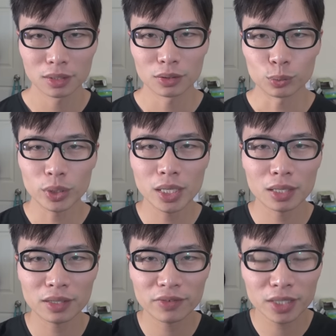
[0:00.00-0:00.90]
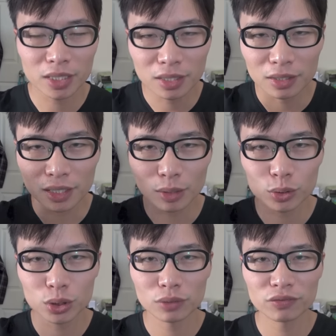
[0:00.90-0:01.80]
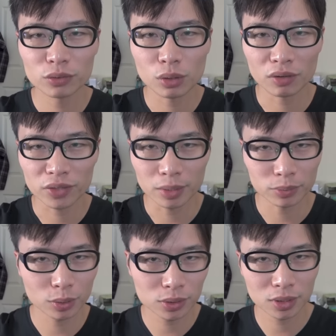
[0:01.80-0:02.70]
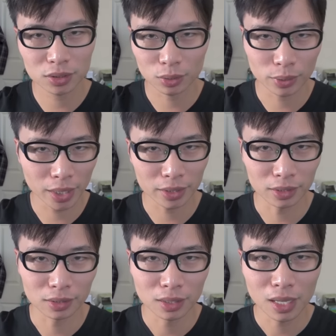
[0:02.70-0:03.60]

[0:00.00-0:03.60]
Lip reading: We are living in a culture full of hypnosis already,